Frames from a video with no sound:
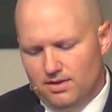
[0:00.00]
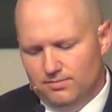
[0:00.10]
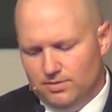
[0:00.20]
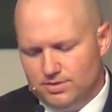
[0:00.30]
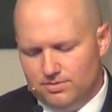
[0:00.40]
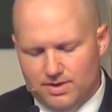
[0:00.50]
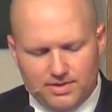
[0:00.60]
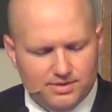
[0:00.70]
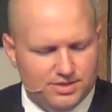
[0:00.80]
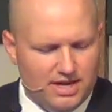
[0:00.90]
1
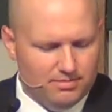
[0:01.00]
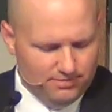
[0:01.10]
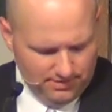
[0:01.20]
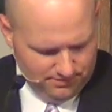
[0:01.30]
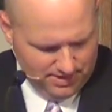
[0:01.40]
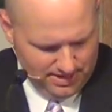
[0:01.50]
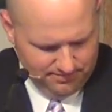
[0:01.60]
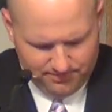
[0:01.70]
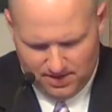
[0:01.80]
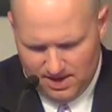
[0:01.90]
Corinthians chapter
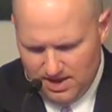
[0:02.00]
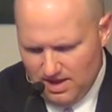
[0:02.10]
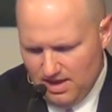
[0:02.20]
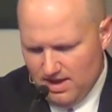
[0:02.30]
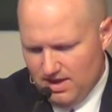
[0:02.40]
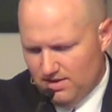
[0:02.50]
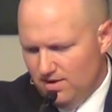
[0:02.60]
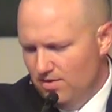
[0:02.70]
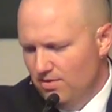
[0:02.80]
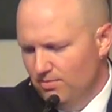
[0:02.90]
15. And
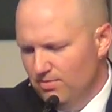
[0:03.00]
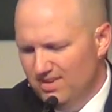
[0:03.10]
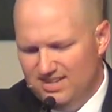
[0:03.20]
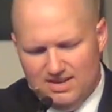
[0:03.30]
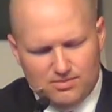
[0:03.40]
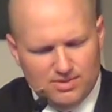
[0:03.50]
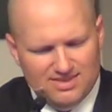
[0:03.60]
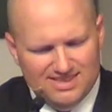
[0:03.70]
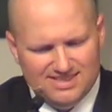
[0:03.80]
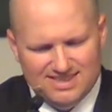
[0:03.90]
we're going to deal with
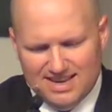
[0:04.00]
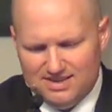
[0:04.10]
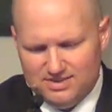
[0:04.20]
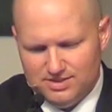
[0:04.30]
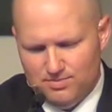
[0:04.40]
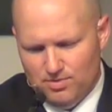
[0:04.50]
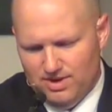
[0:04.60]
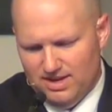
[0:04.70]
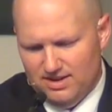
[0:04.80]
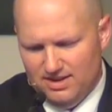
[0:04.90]
this text this
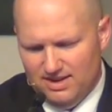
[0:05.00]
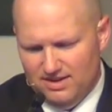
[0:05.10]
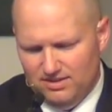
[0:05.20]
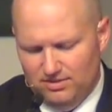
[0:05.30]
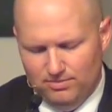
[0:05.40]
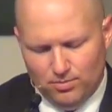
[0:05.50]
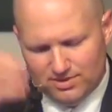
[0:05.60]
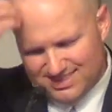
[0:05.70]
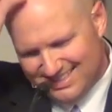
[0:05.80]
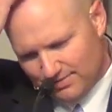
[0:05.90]
morning in a, in a little more
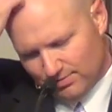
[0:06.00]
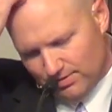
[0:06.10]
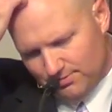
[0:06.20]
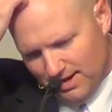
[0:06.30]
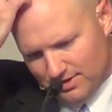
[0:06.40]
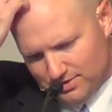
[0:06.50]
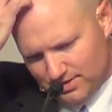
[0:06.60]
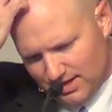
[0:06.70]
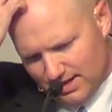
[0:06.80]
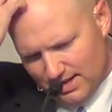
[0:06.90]
different fashion
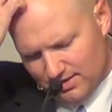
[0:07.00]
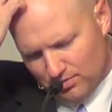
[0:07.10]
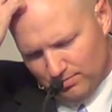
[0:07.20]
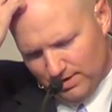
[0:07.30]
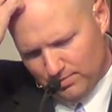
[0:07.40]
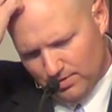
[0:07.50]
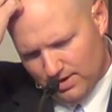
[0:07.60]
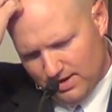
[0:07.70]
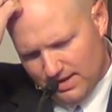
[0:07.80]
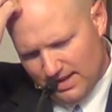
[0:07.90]
than I, I normally
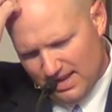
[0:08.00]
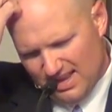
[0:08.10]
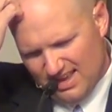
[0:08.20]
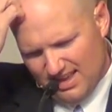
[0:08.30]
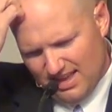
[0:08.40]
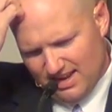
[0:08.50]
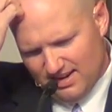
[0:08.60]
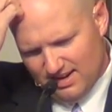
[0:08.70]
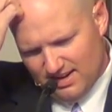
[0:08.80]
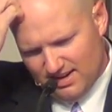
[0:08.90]
would.
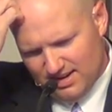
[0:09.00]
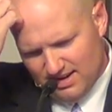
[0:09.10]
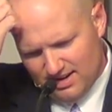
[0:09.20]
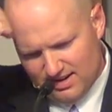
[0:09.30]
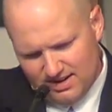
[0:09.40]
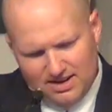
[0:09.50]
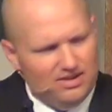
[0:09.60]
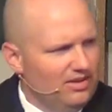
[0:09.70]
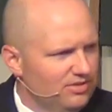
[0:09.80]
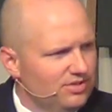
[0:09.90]
And
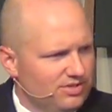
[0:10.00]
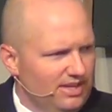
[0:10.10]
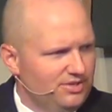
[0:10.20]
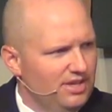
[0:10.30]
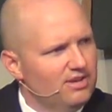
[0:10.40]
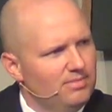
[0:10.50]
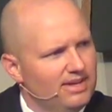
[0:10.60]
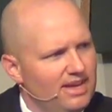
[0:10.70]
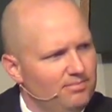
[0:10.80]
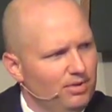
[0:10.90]
I'll just let you in on my
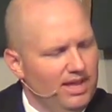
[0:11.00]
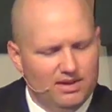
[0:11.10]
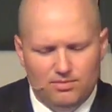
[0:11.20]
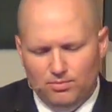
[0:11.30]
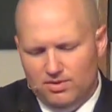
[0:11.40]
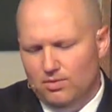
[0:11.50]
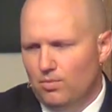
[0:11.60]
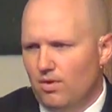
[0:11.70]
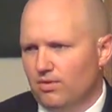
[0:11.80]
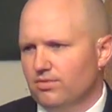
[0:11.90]
game plan. We're going to
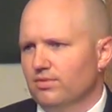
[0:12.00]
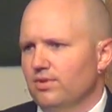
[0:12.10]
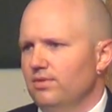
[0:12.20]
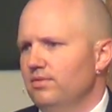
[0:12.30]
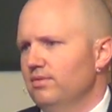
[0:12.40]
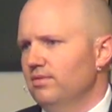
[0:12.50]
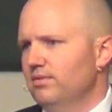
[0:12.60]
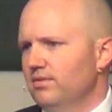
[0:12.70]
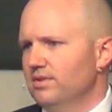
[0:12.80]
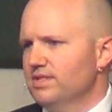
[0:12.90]
walk through
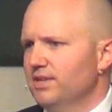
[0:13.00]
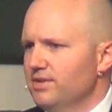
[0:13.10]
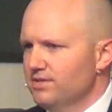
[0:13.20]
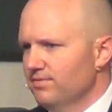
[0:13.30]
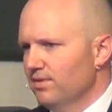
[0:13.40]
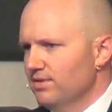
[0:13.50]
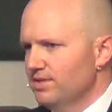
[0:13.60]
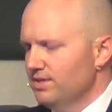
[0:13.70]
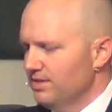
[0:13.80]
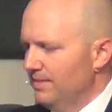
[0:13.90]
a series of
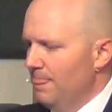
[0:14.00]
verses,